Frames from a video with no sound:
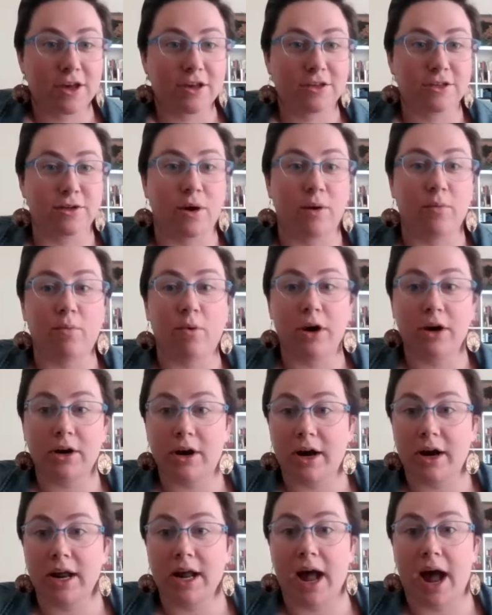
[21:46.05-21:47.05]
So I'm
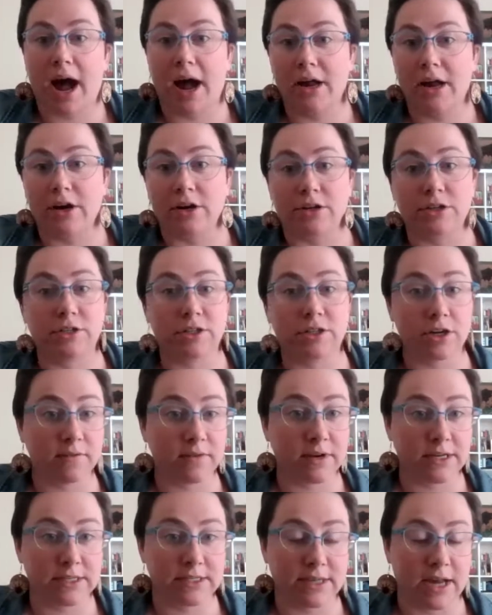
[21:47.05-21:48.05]
wondering, at your
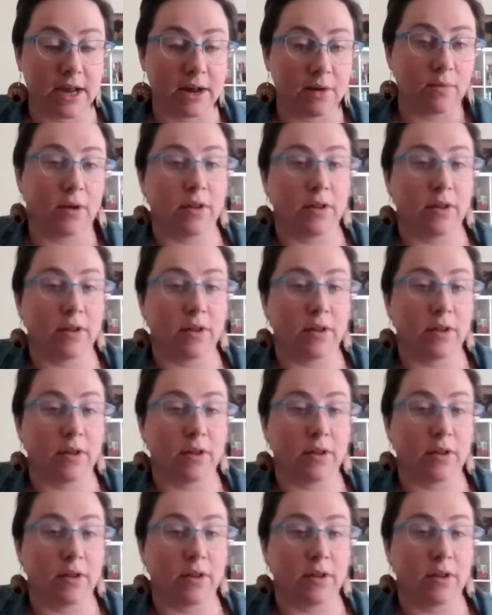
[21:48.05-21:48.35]
service site,